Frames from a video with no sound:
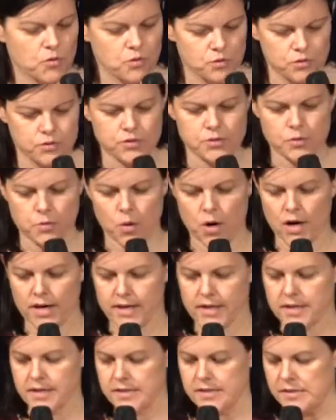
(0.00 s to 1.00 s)
good
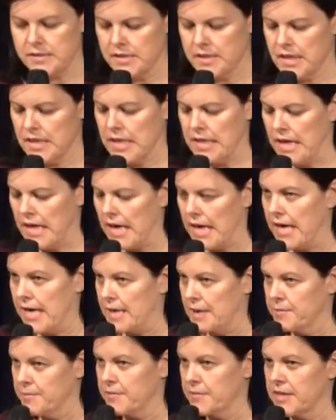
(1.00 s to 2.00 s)
quite is.
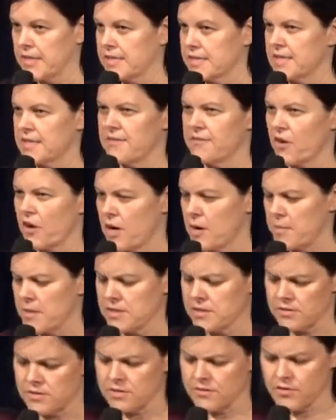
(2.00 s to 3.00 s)
Is it
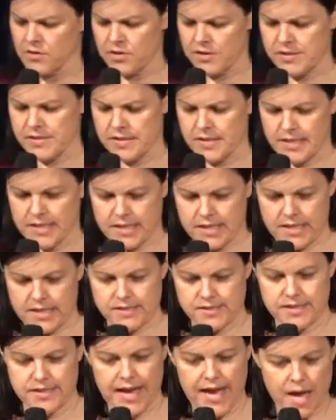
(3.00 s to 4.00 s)
environmental diversity?
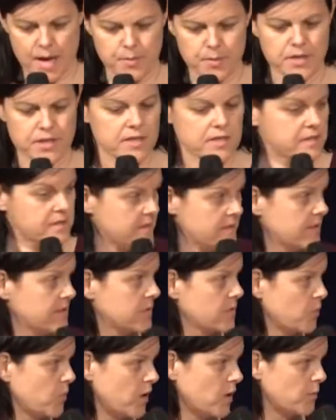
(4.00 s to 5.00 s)
Is it happiness?
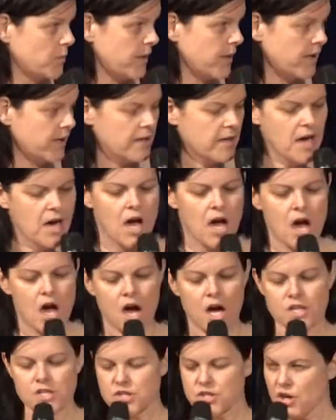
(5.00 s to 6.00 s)
Is it well-being?
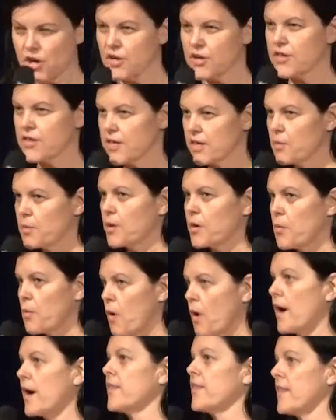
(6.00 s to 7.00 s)
I don't think we're
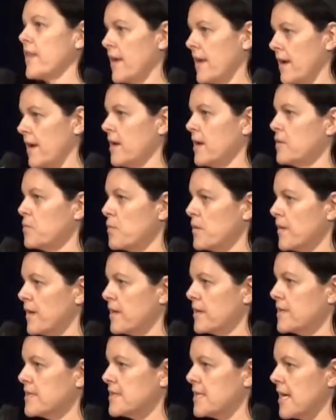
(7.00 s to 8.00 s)
quite there with
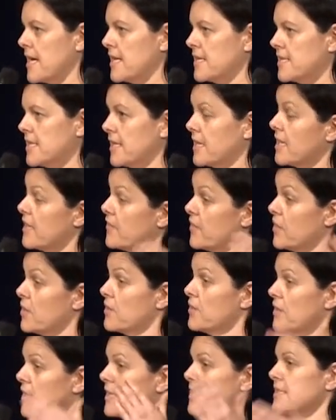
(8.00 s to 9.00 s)
understanding. And if
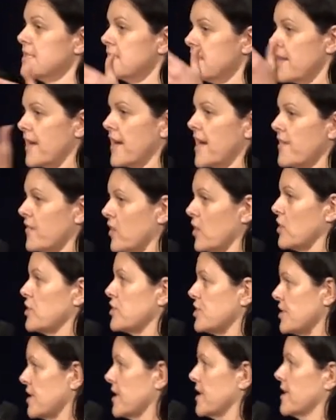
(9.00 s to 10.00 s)
you listen to that
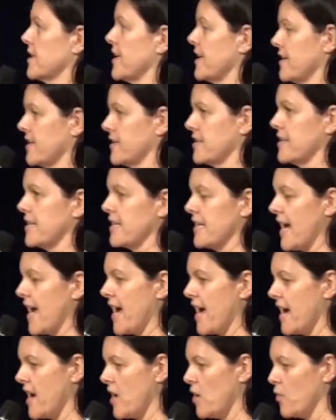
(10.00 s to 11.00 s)
evolution in
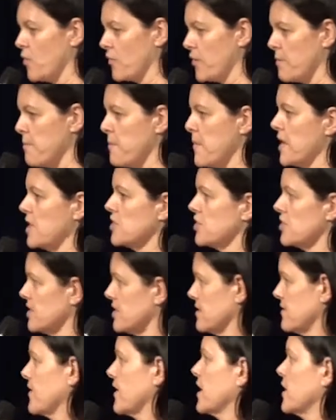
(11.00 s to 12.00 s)
how the
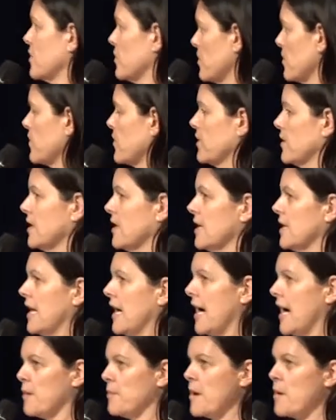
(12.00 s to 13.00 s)
measures of health
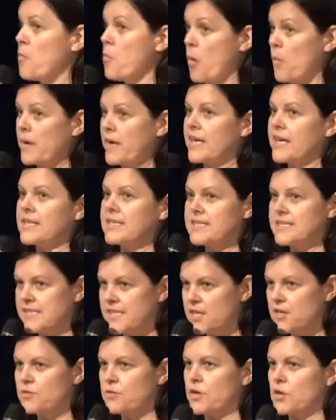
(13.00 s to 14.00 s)
and what we
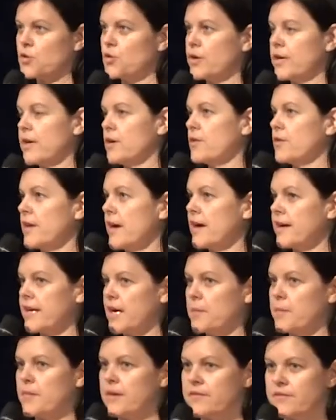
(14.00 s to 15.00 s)
consider a good health
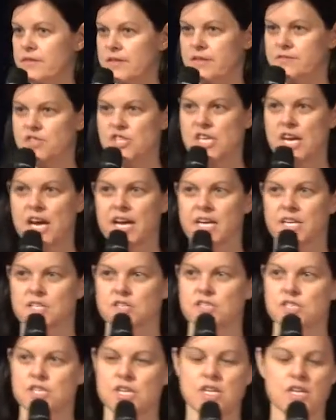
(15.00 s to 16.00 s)
outcome have
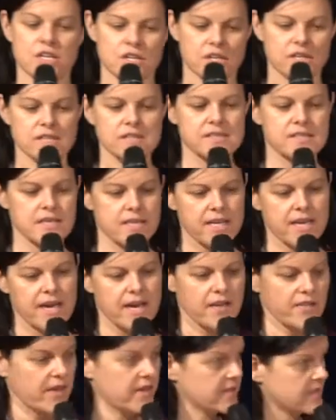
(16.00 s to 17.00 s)
changed, you can see
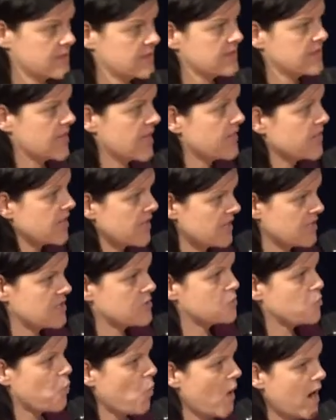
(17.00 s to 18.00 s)
how that's, even
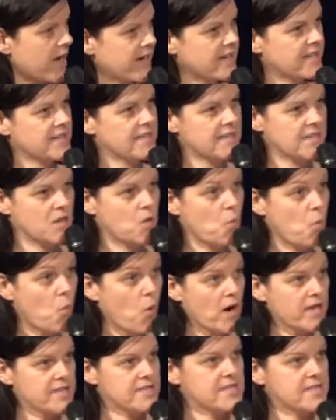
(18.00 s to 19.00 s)
in
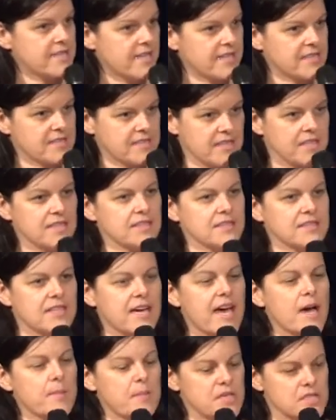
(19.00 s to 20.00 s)
one sector,
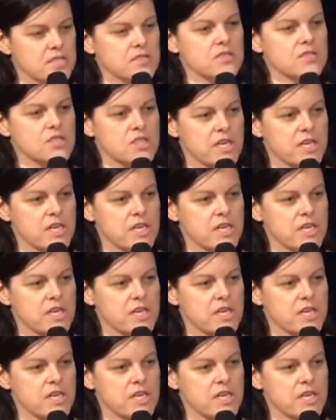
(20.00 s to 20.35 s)
how much it's